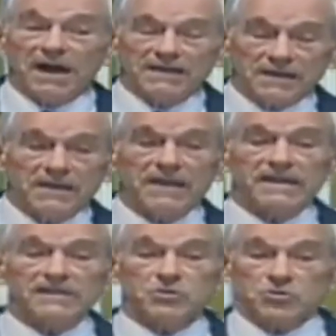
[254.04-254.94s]
but
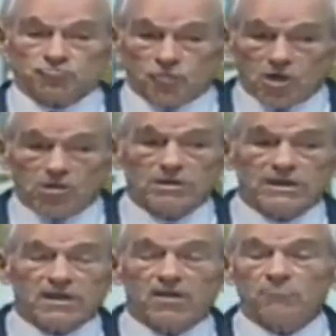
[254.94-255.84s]
they
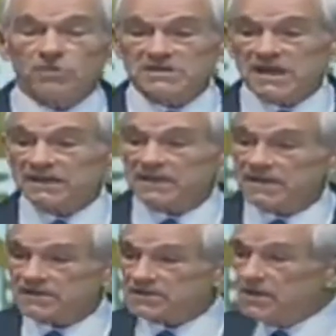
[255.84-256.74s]
strongly resent
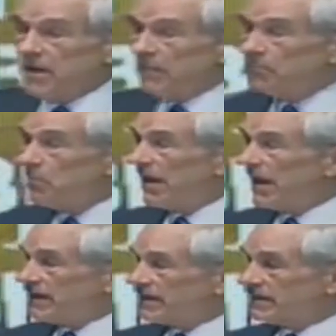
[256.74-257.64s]
this.
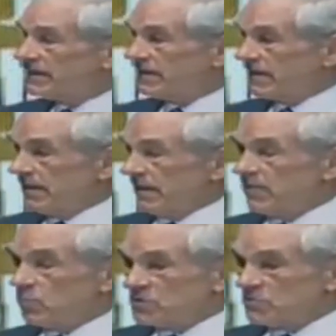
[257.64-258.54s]
But
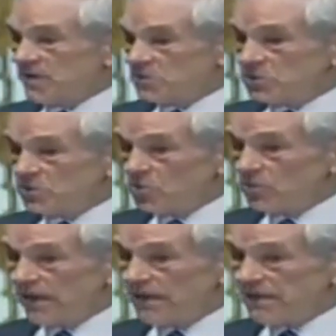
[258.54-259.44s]
it was mentioned
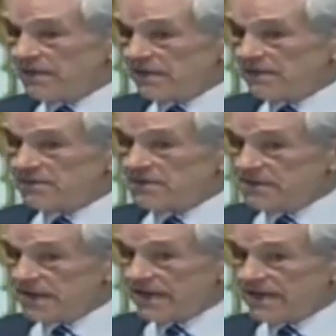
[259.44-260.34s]
already
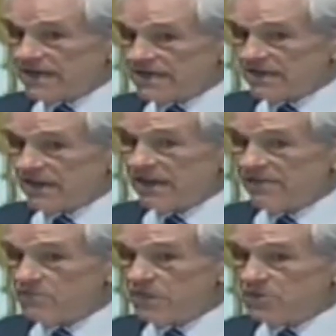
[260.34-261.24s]
today. I
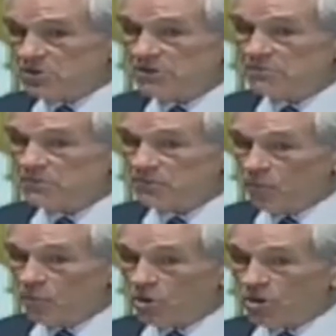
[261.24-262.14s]
have mentioned it
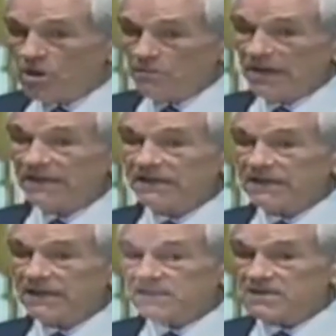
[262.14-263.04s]
before, but I
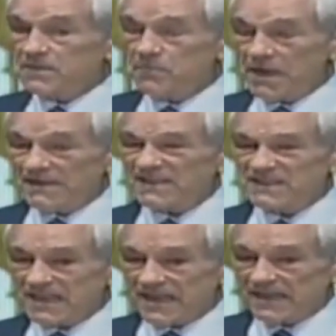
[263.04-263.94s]
think it's the
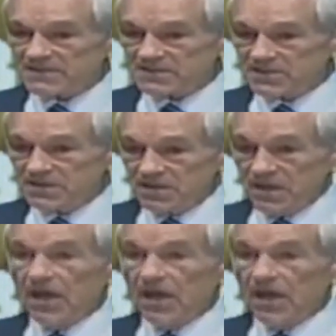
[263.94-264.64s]
best test